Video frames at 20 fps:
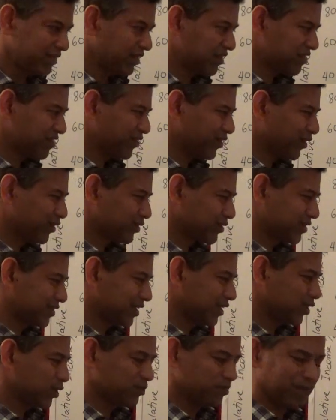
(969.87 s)
It's not
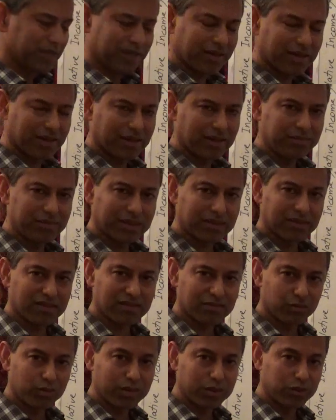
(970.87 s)
terribly high
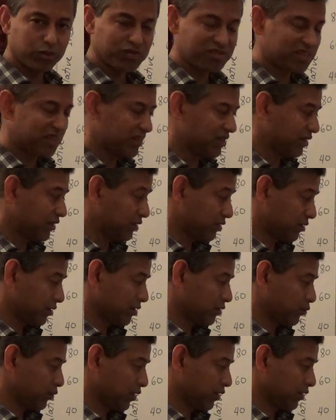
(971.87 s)
because we do see in
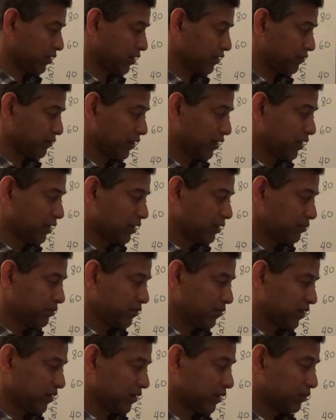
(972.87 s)
real life
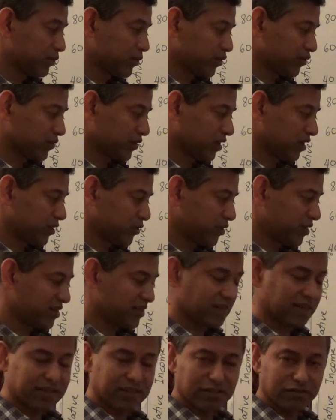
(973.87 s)
a number of countries
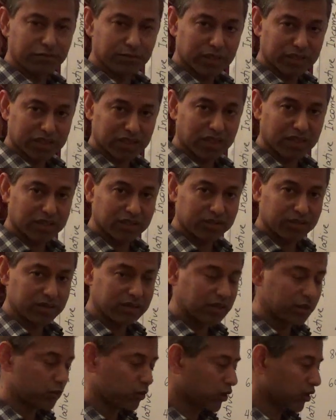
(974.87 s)
that have much higher
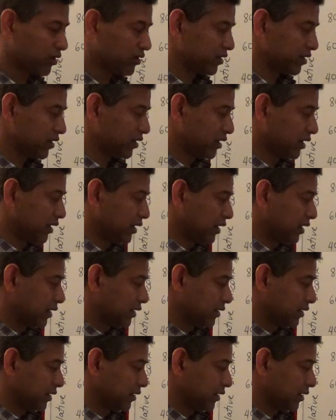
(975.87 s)
inequality
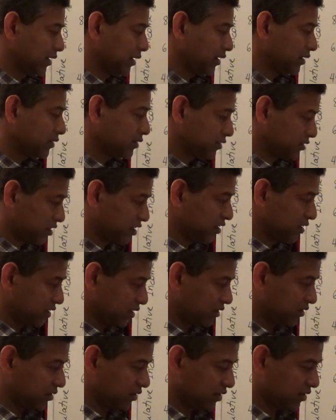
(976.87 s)
than that, Gini
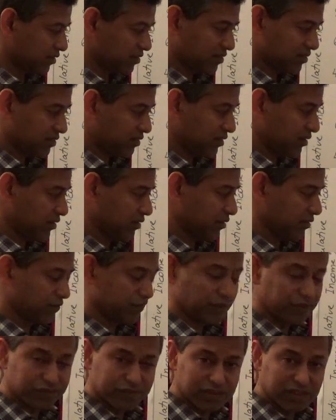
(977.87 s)
index in the
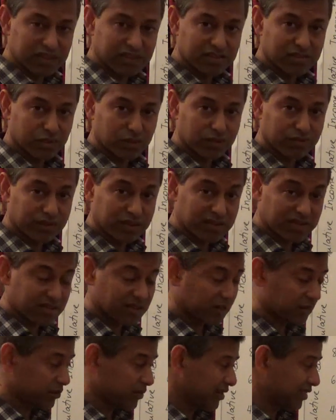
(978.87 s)
50s or even
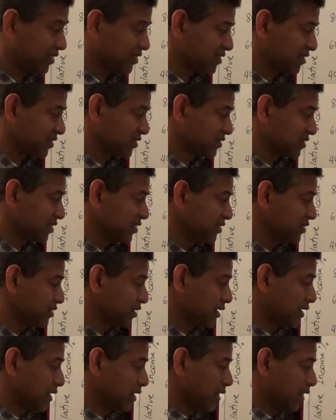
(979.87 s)
some in the 60s.
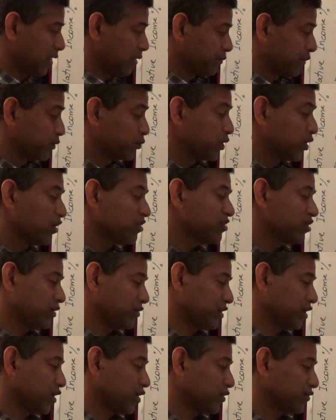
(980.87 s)
But we also have
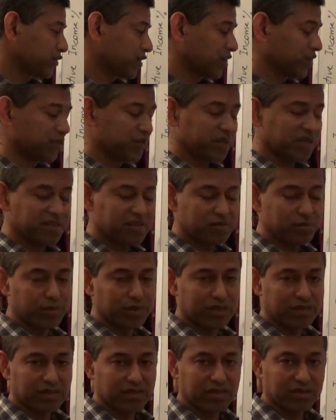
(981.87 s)
a lot of countries
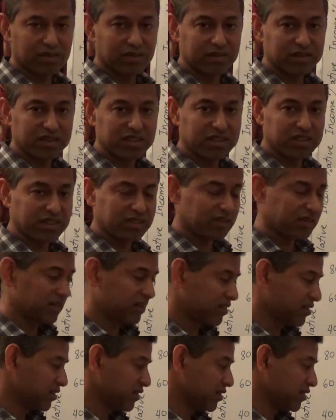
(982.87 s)
with Gini
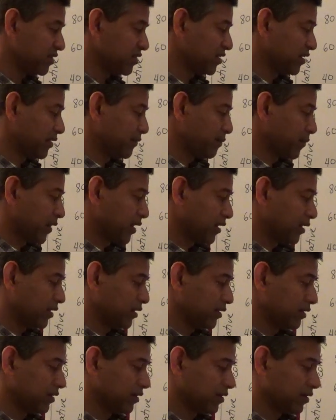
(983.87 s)
indices
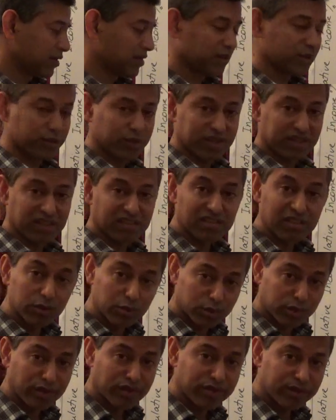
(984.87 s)
in the 30s,
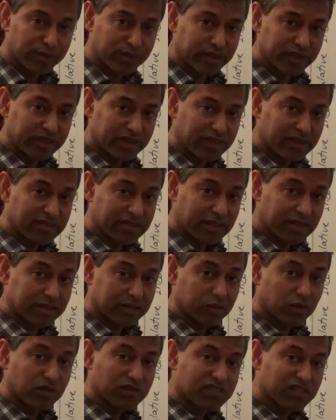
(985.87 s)
lower 30s,
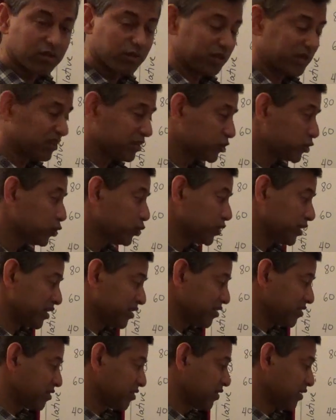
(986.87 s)
and also in the
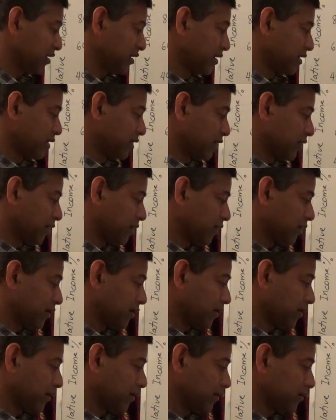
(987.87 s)
20s.
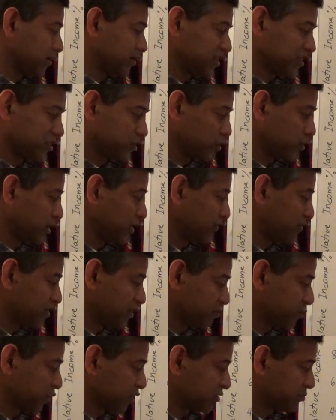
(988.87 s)
Just to give
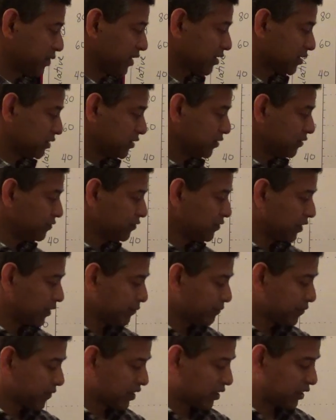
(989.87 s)
some perspective,
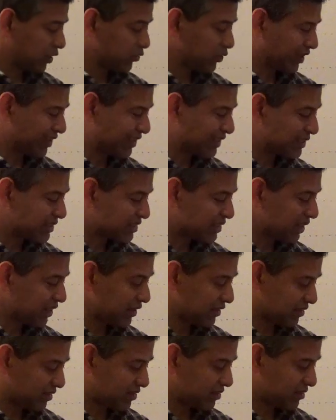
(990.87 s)
United
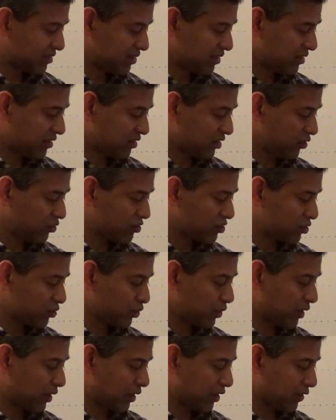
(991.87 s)
States used to
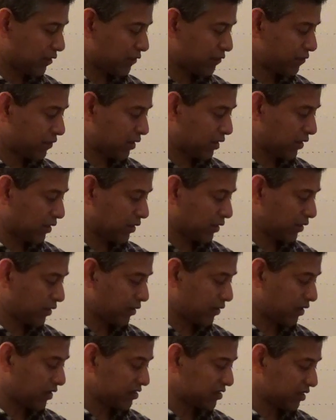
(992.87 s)
have
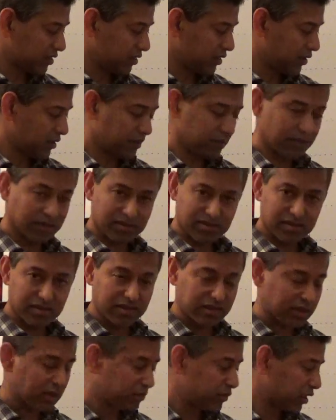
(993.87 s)
a Gini index
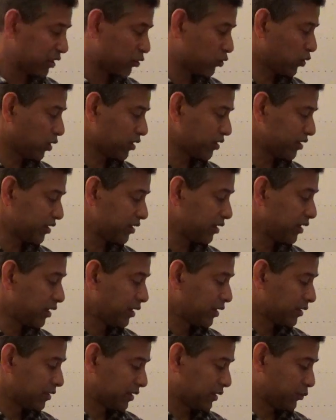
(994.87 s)
income inequality
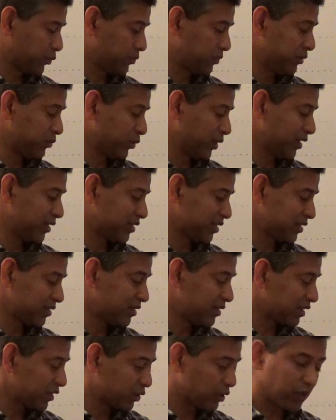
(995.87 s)
that would be
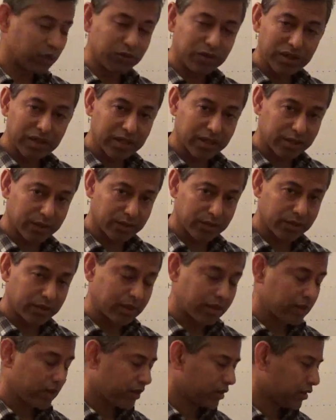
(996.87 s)
rated around here
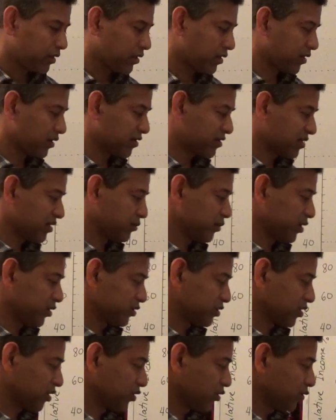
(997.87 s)
some
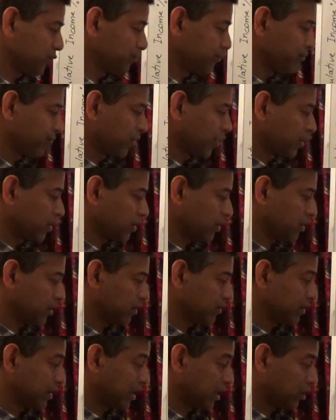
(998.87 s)
years ago.
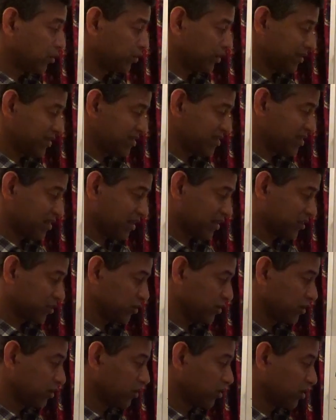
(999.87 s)
Now it's
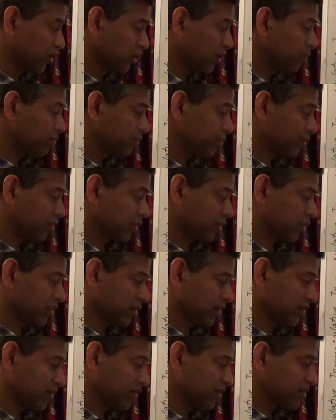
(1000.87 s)
actually gone up.
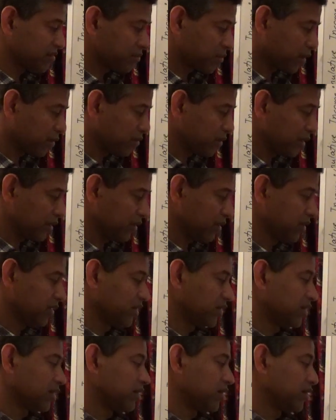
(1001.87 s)
It's probably
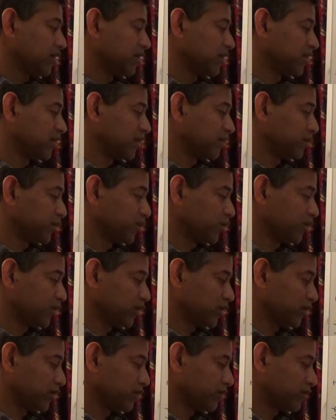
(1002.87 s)
in the neighborhood
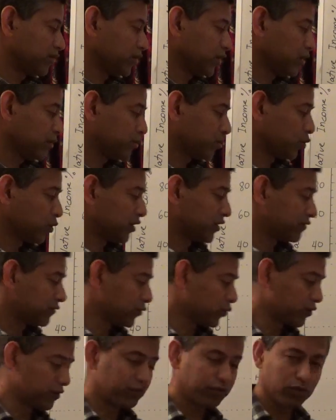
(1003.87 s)
of
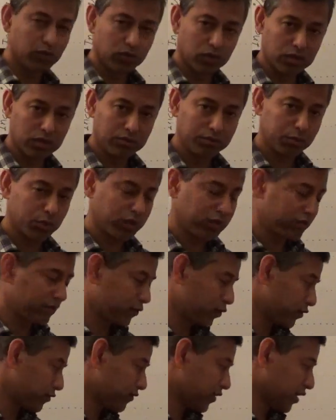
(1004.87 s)
0.44,
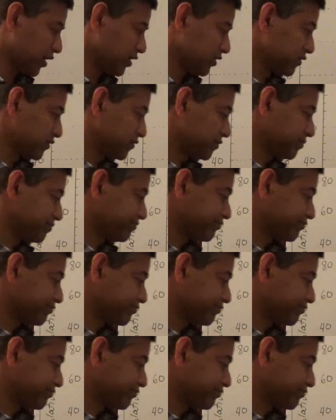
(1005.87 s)
0.45.